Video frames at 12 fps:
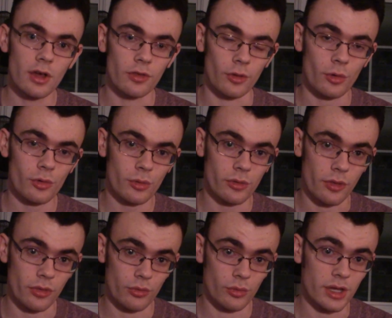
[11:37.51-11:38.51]
those are the
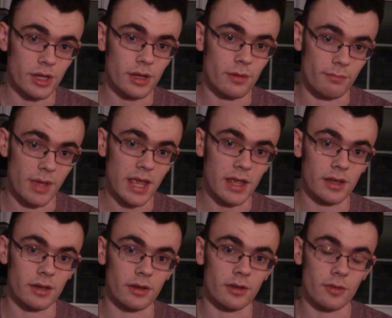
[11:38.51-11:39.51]
3 main